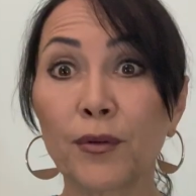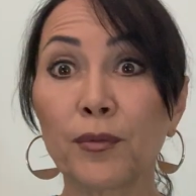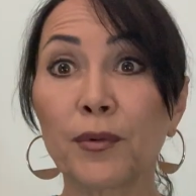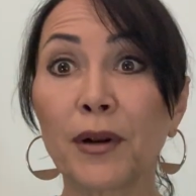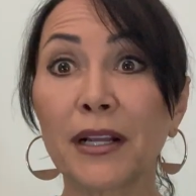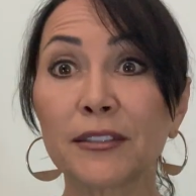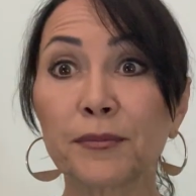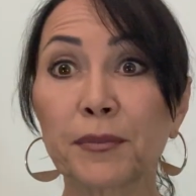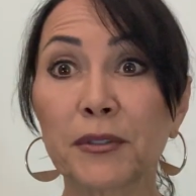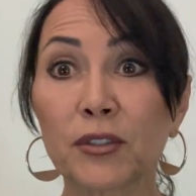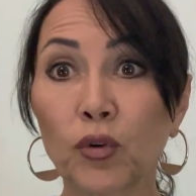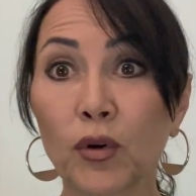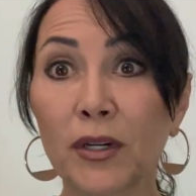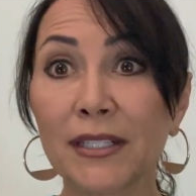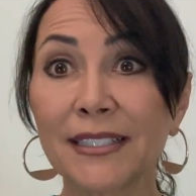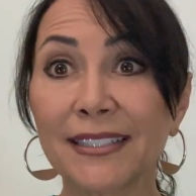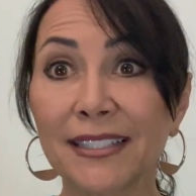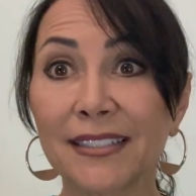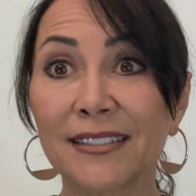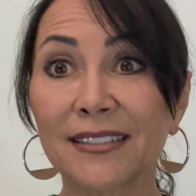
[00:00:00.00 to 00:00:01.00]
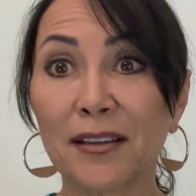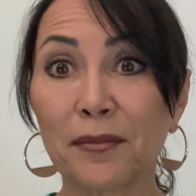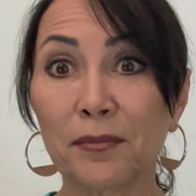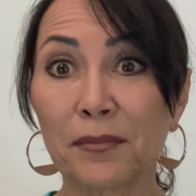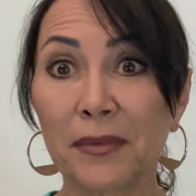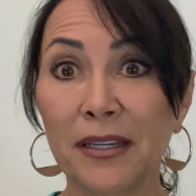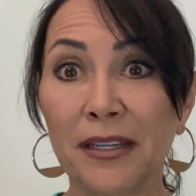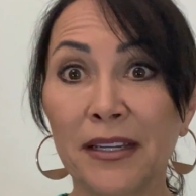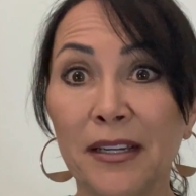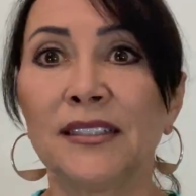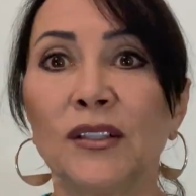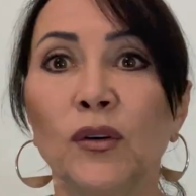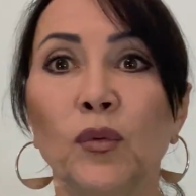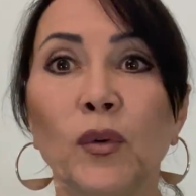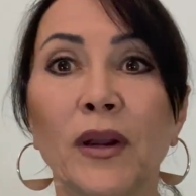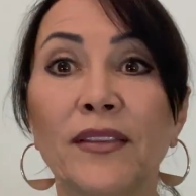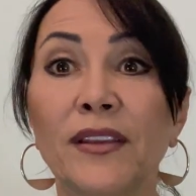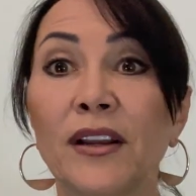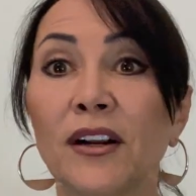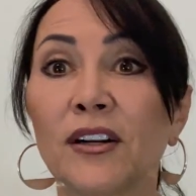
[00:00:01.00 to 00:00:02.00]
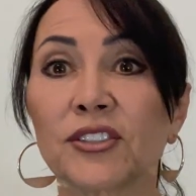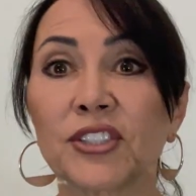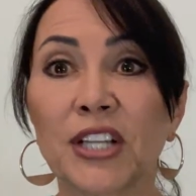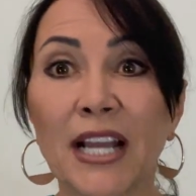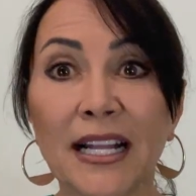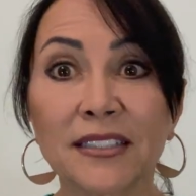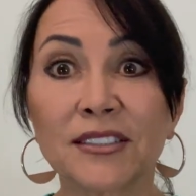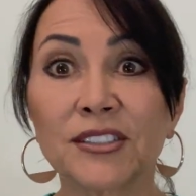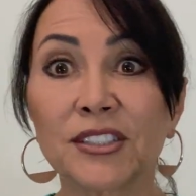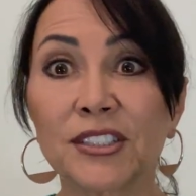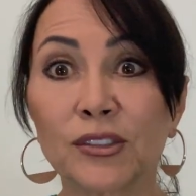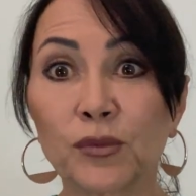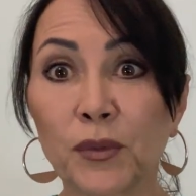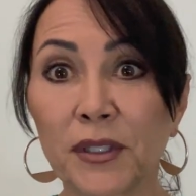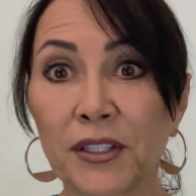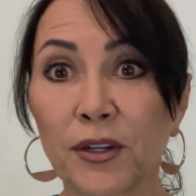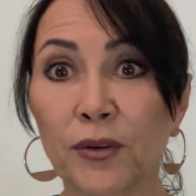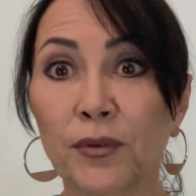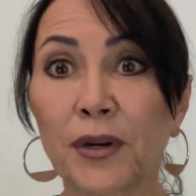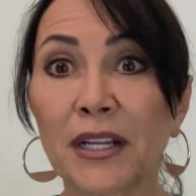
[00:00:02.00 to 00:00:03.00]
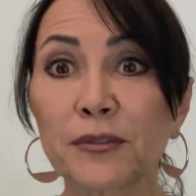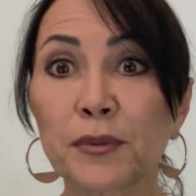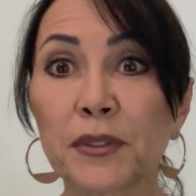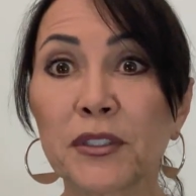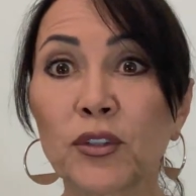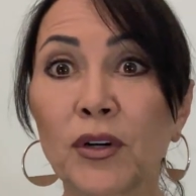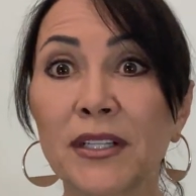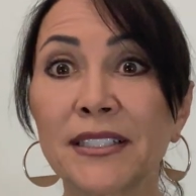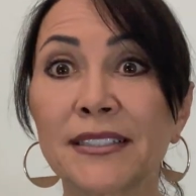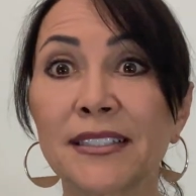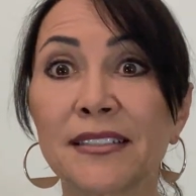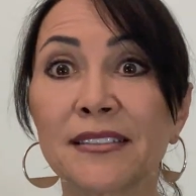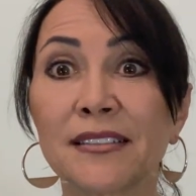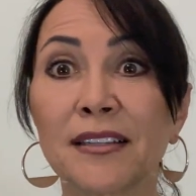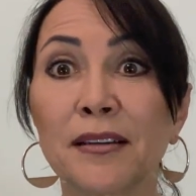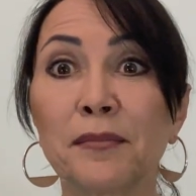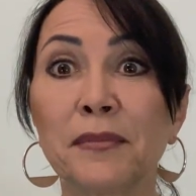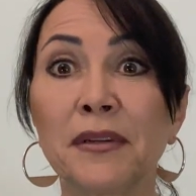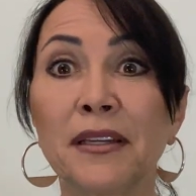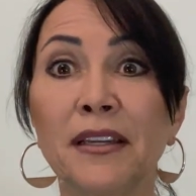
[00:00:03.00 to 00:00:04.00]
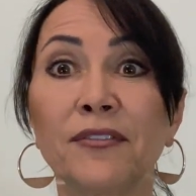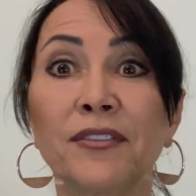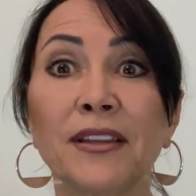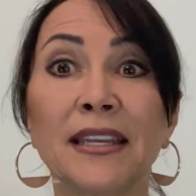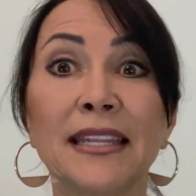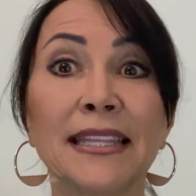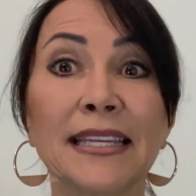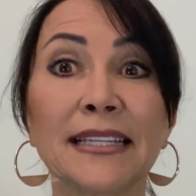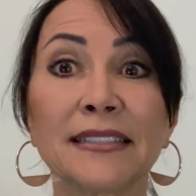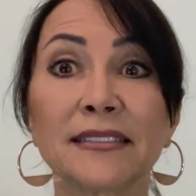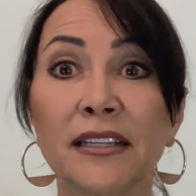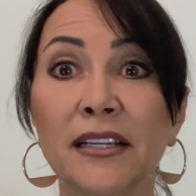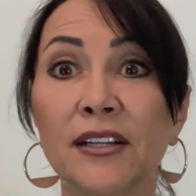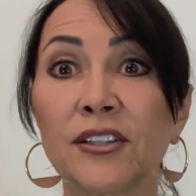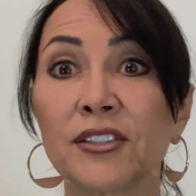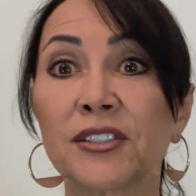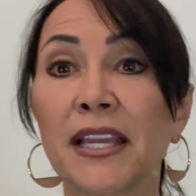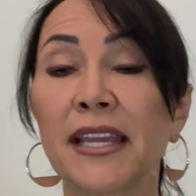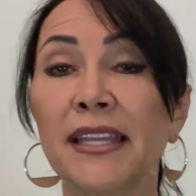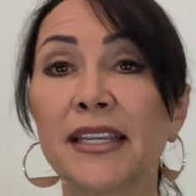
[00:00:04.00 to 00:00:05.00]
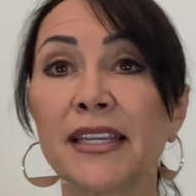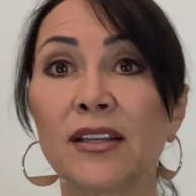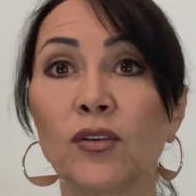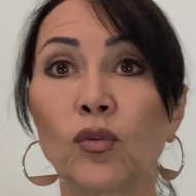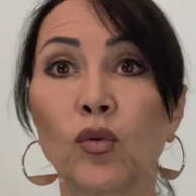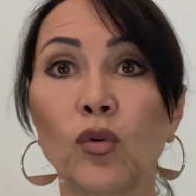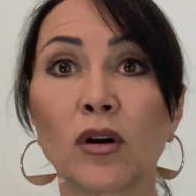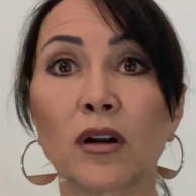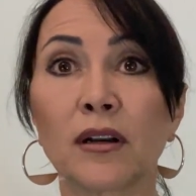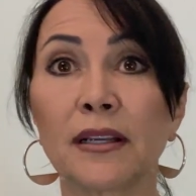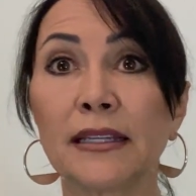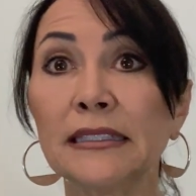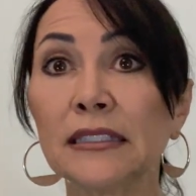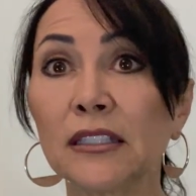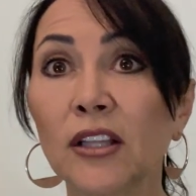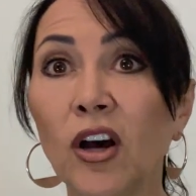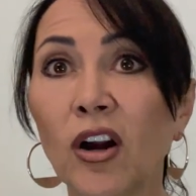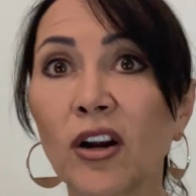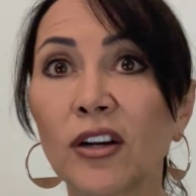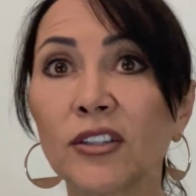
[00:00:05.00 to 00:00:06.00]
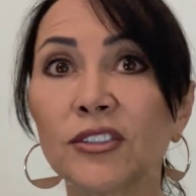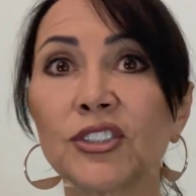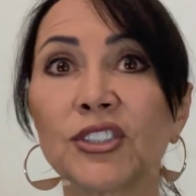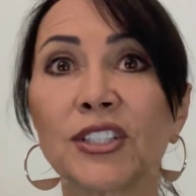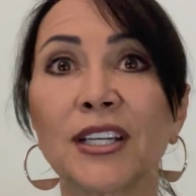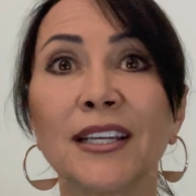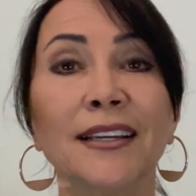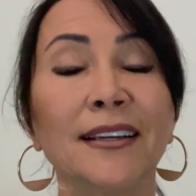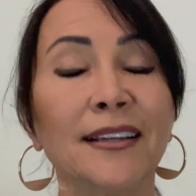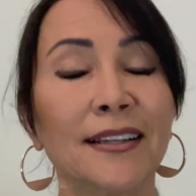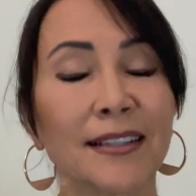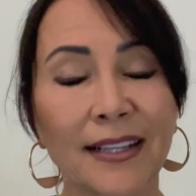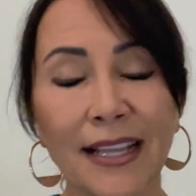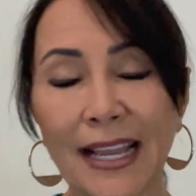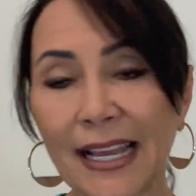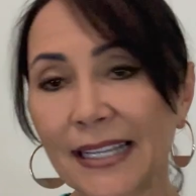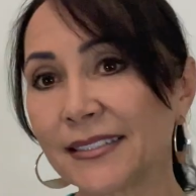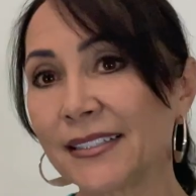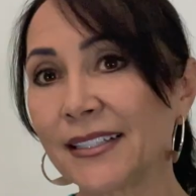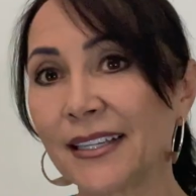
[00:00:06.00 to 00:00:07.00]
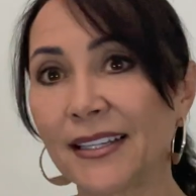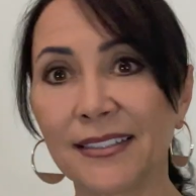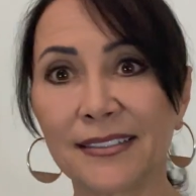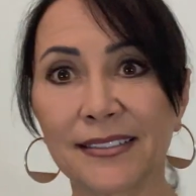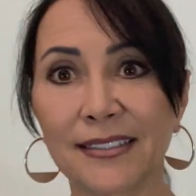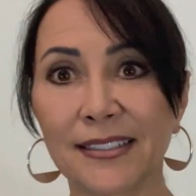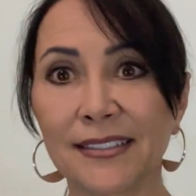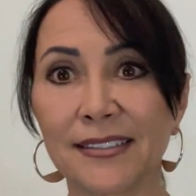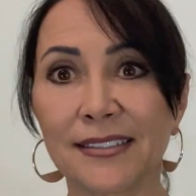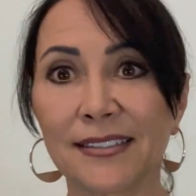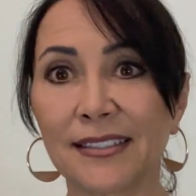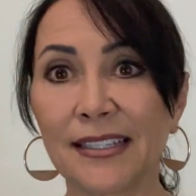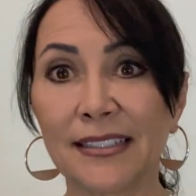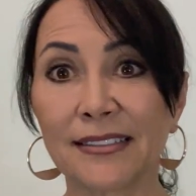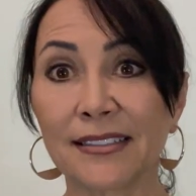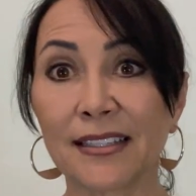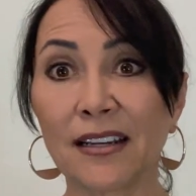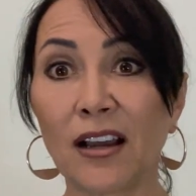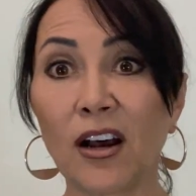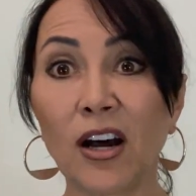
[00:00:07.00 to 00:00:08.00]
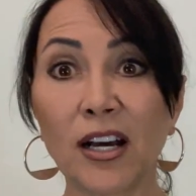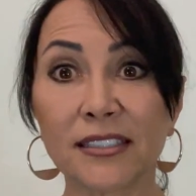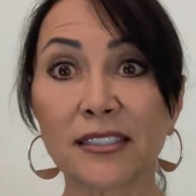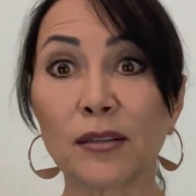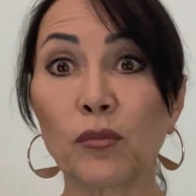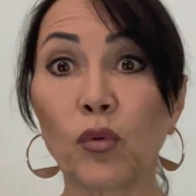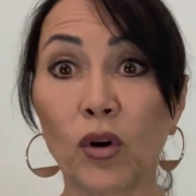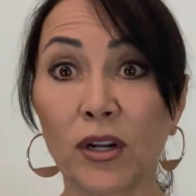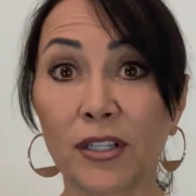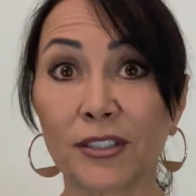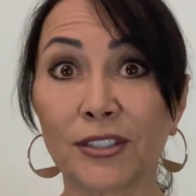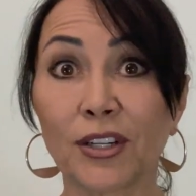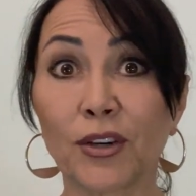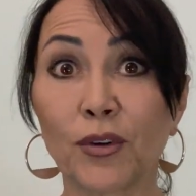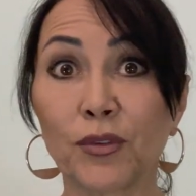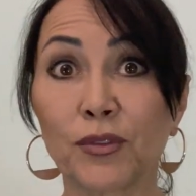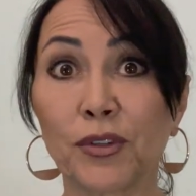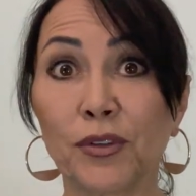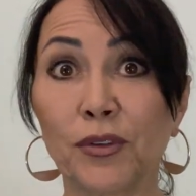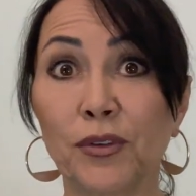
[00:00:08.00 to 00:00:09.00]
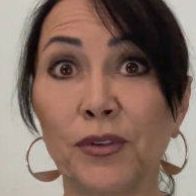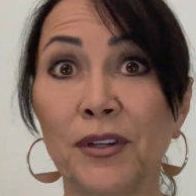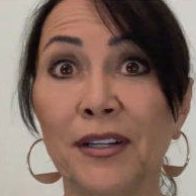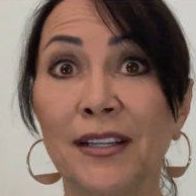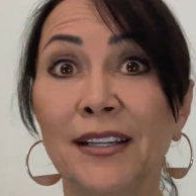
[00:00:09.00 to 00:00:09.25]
respiratory system. When there are challenges with your respiratory system, if anything is irritated or enlarged, cassia is an, is an awesome oil to go to.